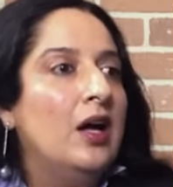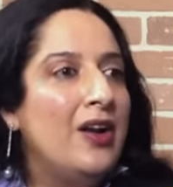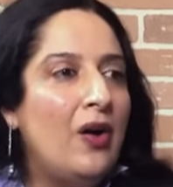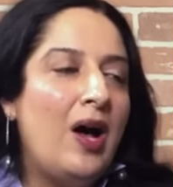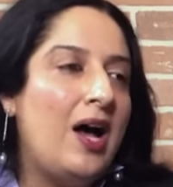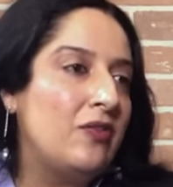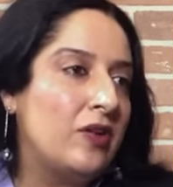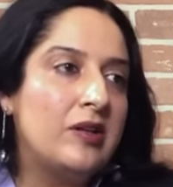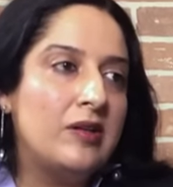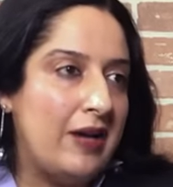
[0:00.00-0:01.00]
Now, as far
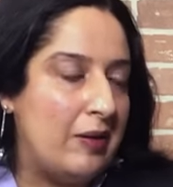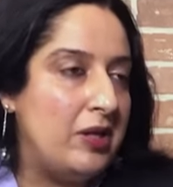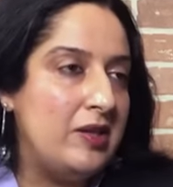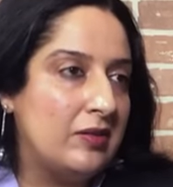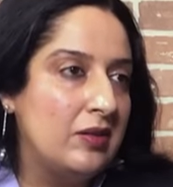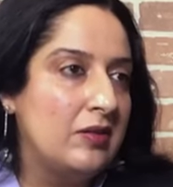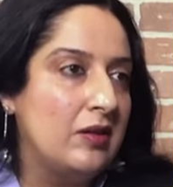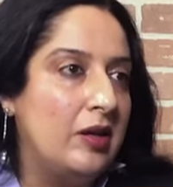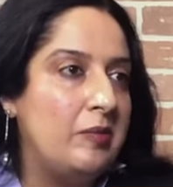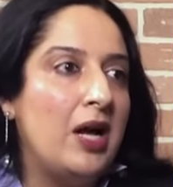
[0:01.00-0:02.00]
as the family is
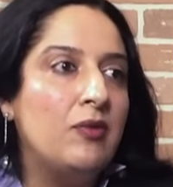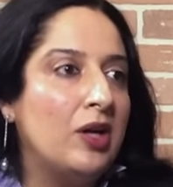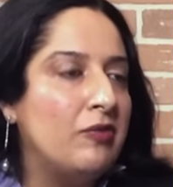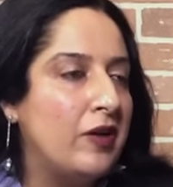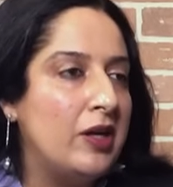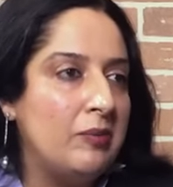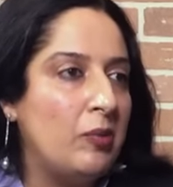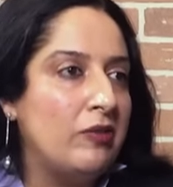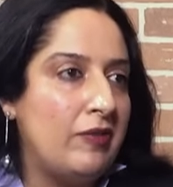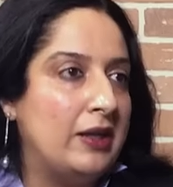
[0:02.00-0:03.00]
concerned, I mean, I was upfront
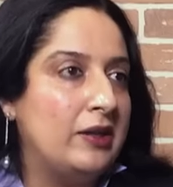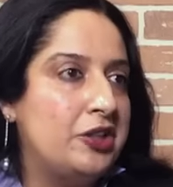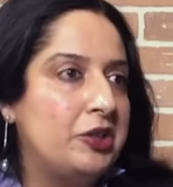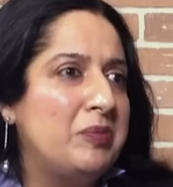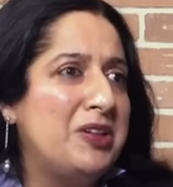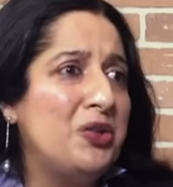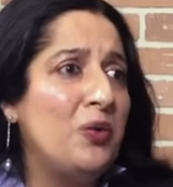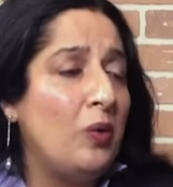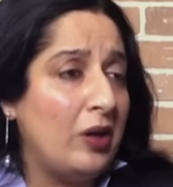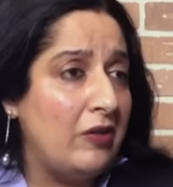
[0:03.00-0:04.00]
about the fact that, but you
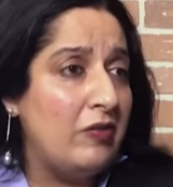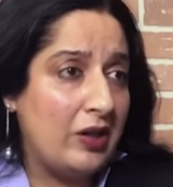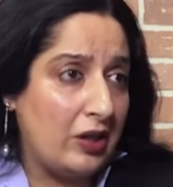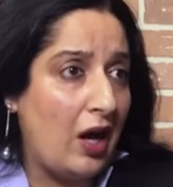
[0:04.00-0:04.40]
know, can we?